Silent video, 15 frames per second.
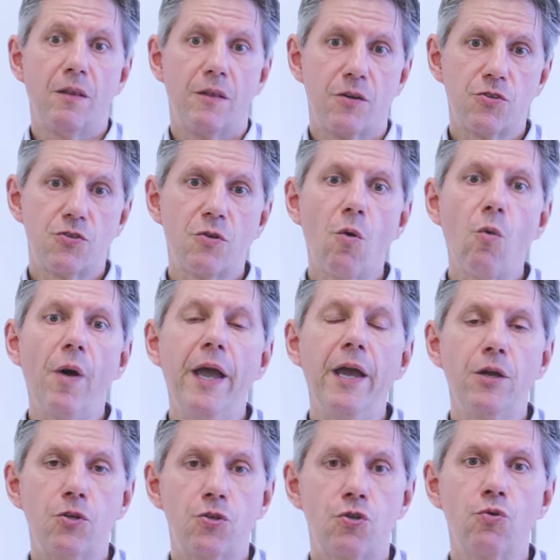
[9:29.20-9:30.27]
There is no
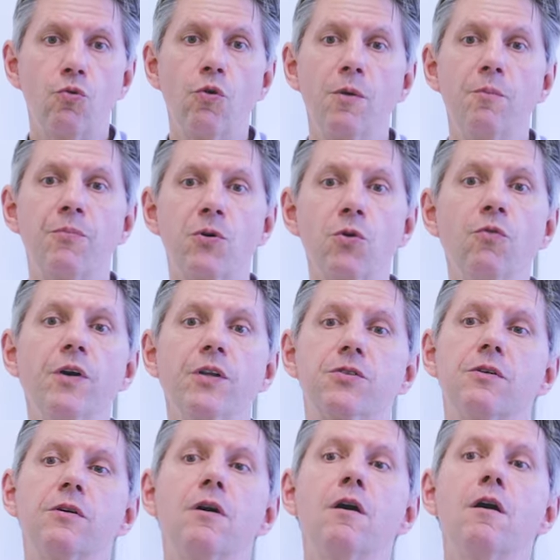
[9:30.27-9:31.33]
way to improve
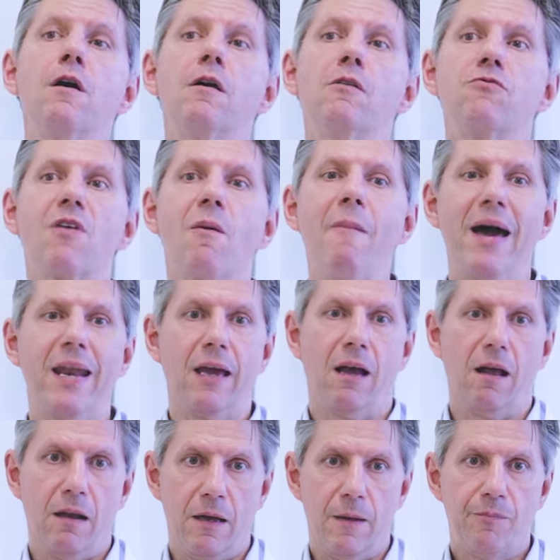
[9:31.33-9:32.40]
it
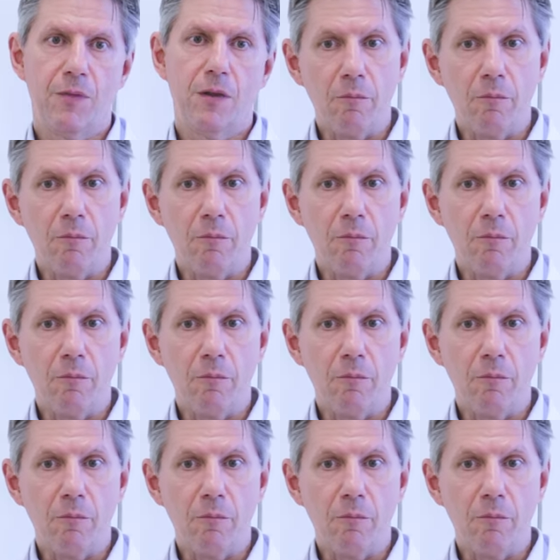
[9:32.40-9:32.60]
dramatically,